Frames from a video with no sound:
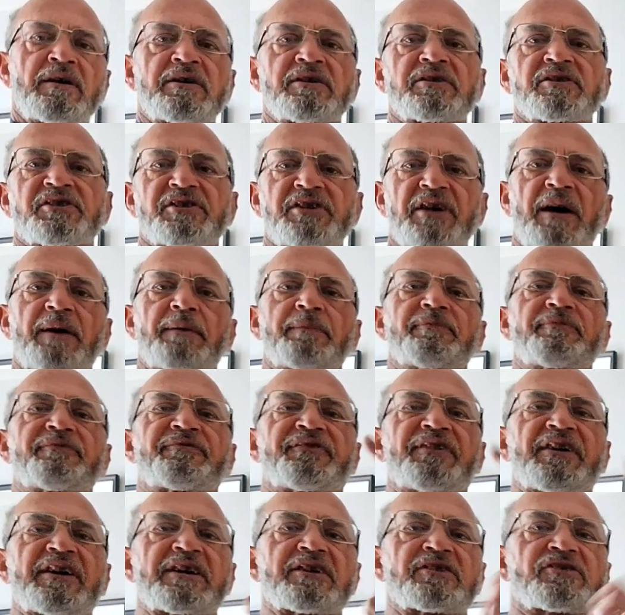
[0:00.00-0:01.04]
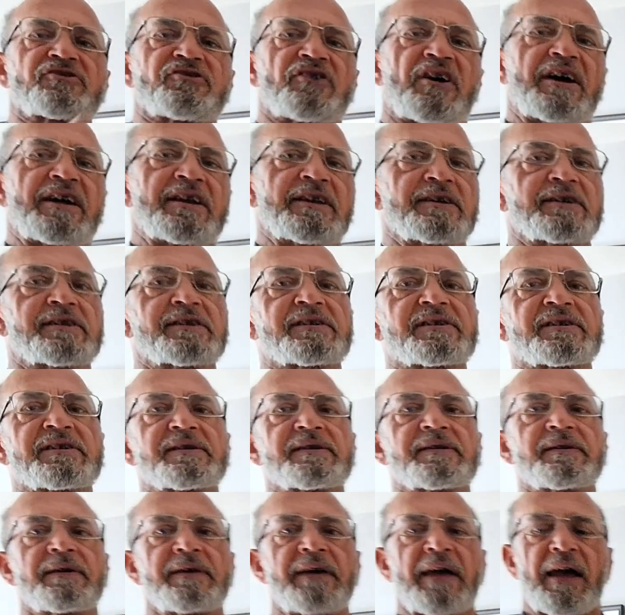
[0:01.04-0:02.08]
some finger trainers,
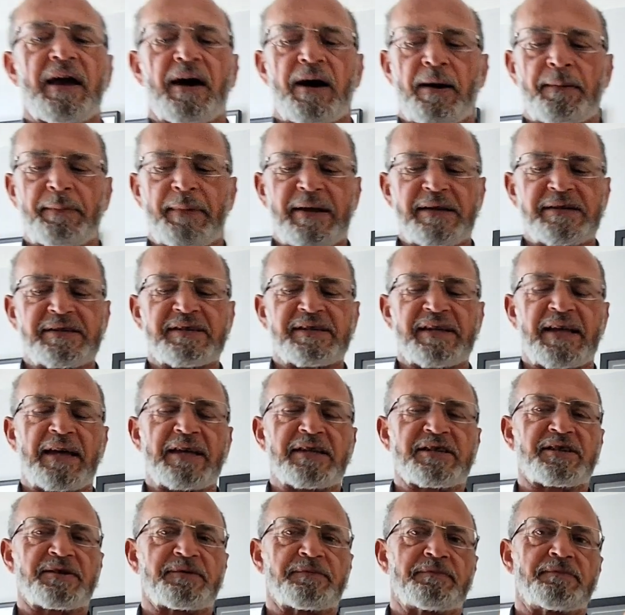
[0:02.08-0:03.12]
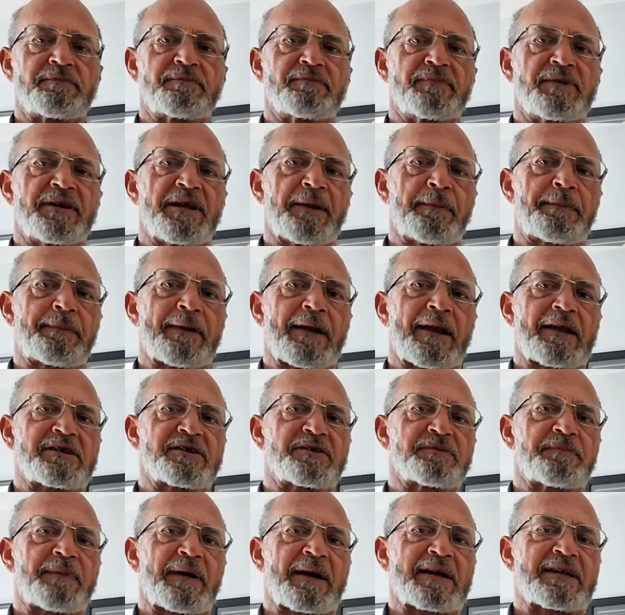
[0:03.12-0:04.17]
I managed to get some
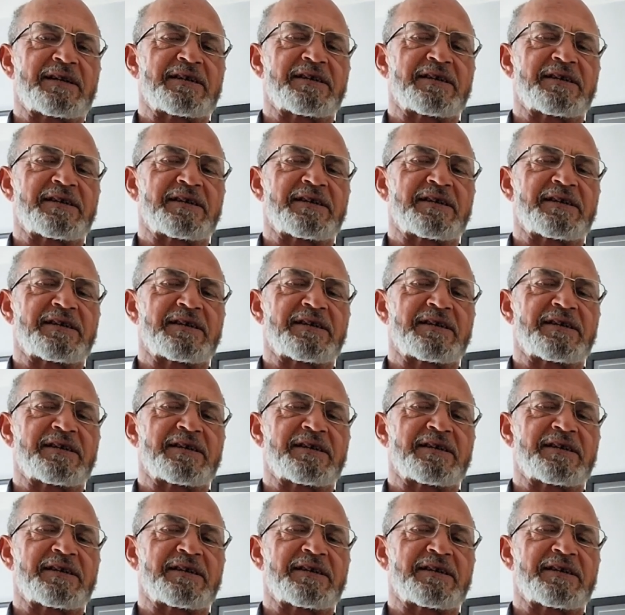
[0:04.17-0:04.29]
manipulation back